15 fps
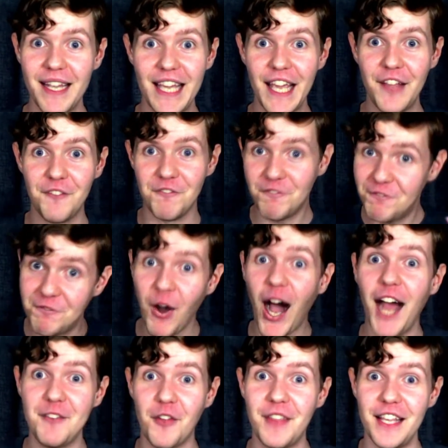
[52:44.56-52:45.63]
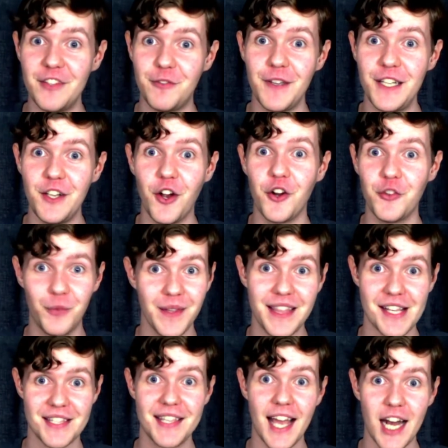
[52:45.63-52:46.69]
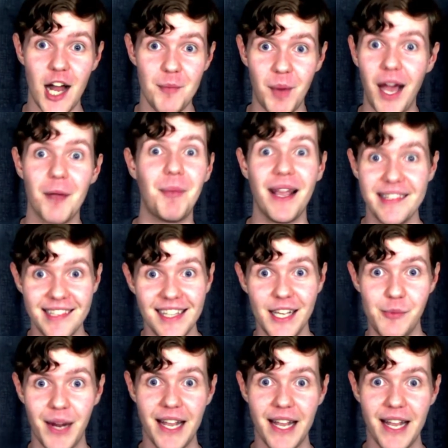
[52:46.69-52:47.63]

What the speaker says: making 5 of these videos with this setup, I basically